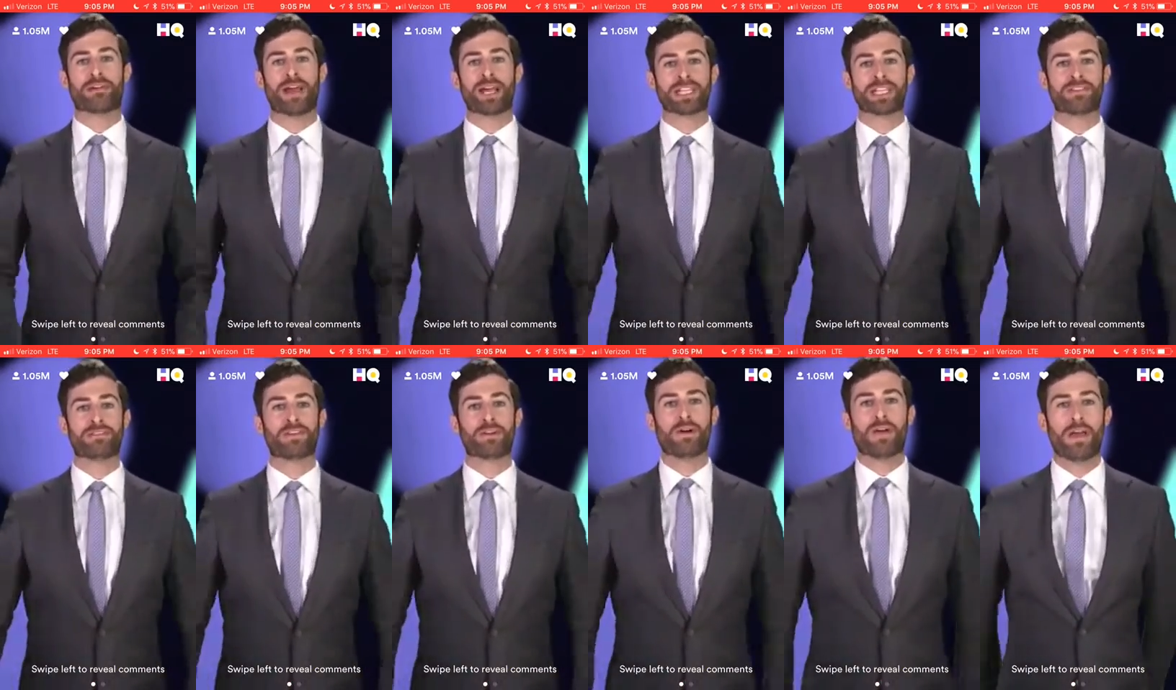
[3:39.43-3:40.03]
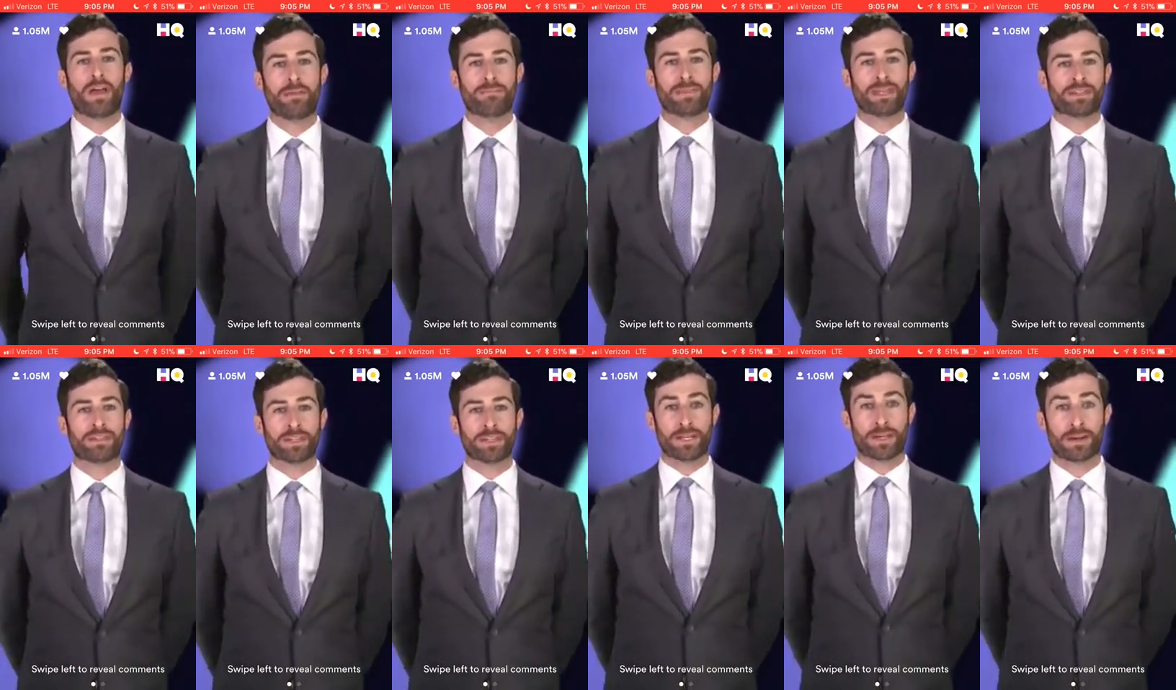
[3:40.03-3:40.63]
The rest of you
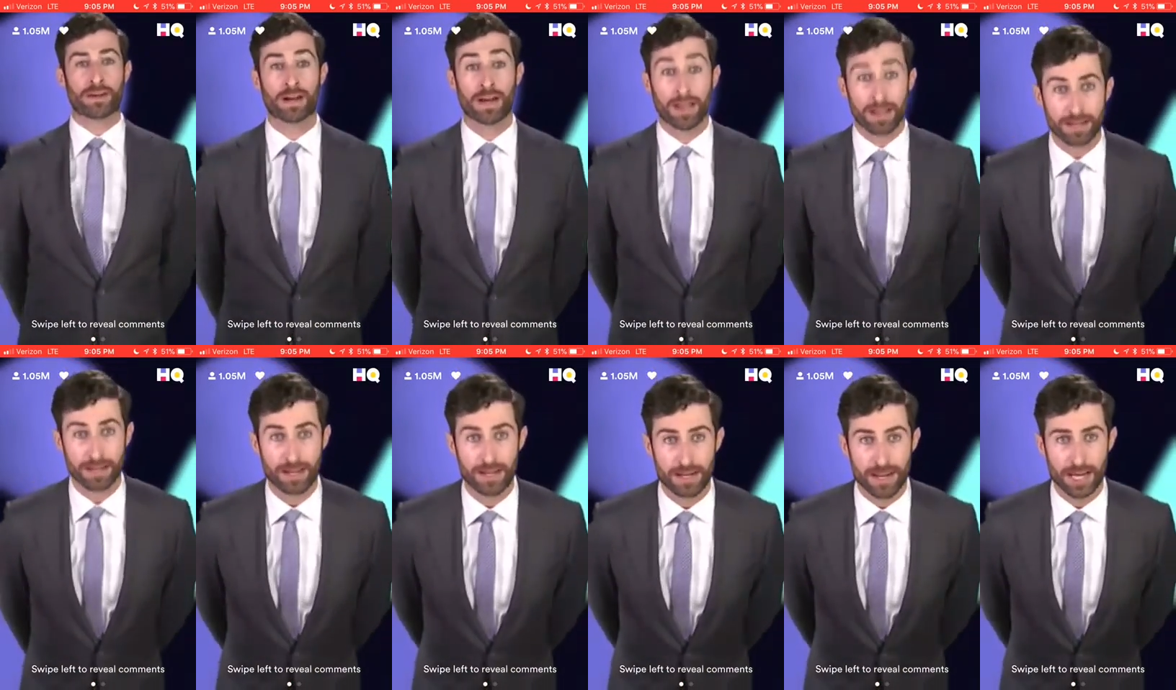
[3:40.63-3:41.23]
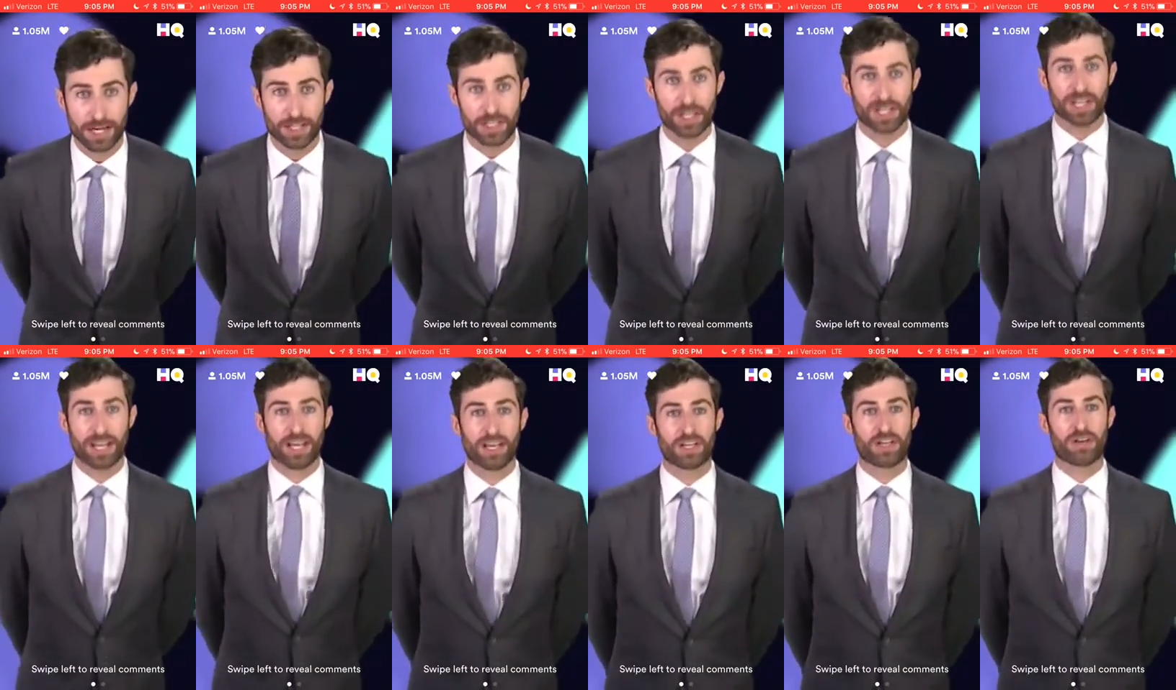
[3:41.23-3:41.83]
missing your
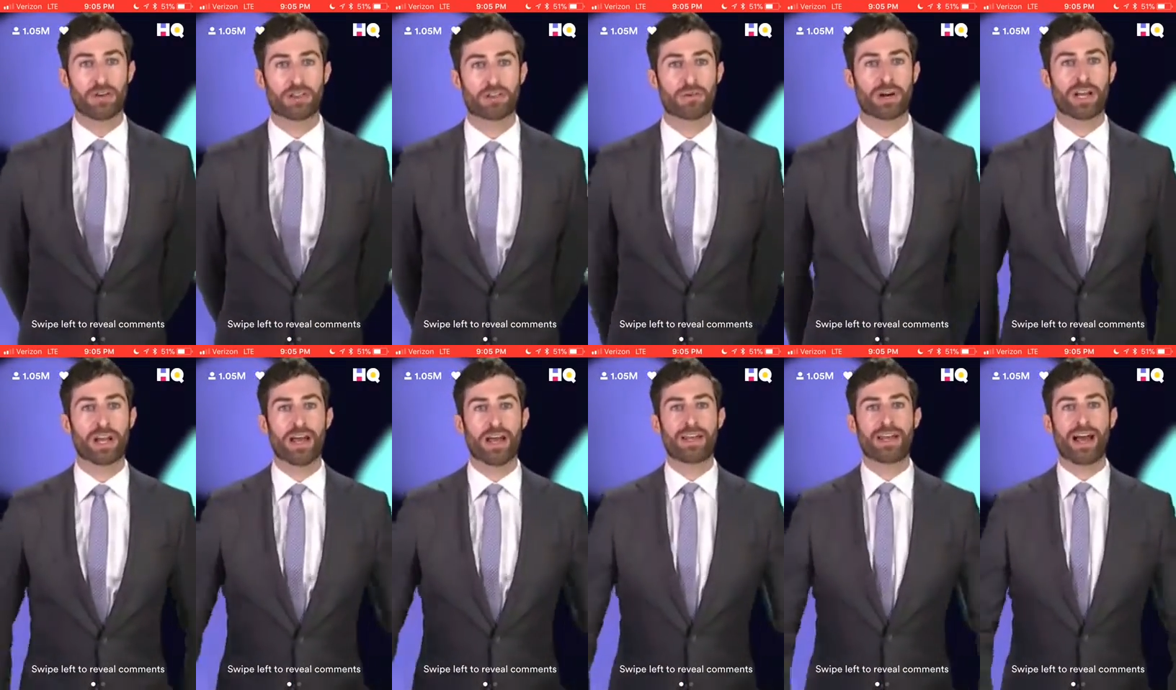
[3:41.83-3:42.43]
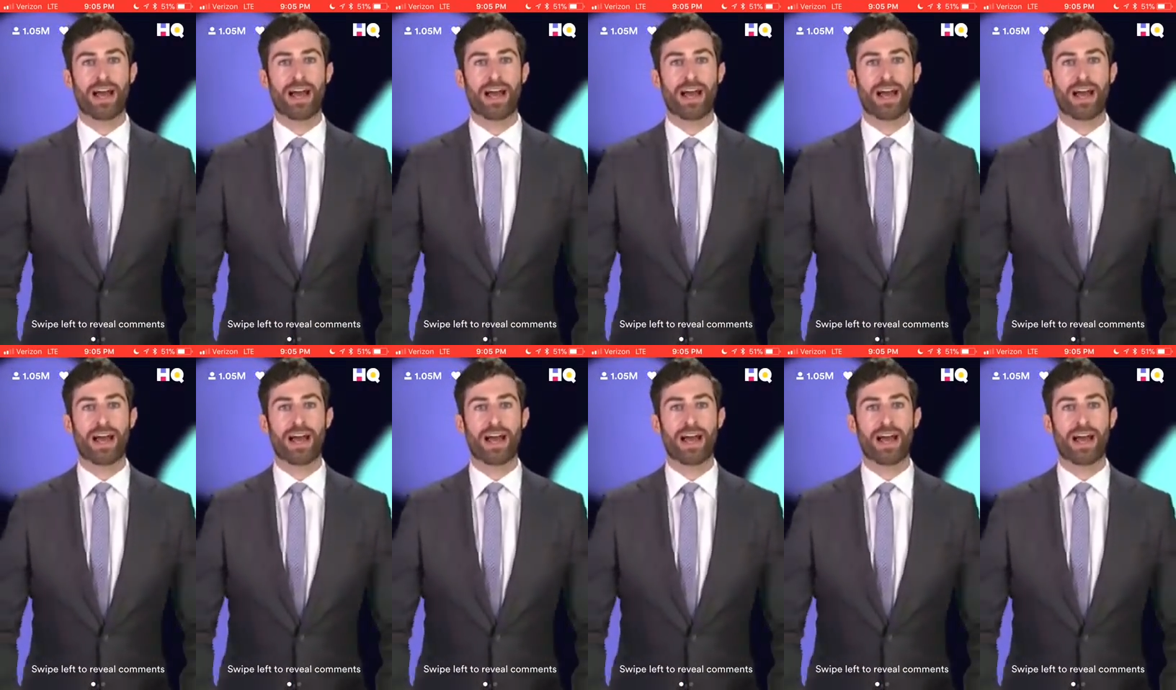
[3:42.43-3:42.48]
connection. Q3,